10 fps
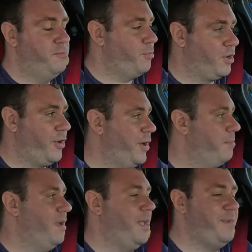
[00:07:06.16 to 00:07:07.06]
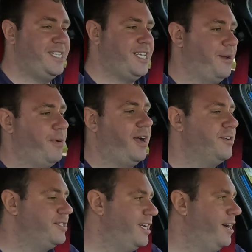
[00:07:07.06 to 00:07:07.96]
We're going maybe 10
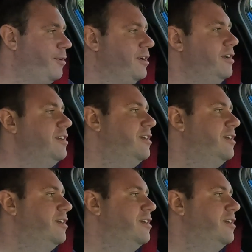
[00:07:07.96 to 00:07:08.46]
miles an hour.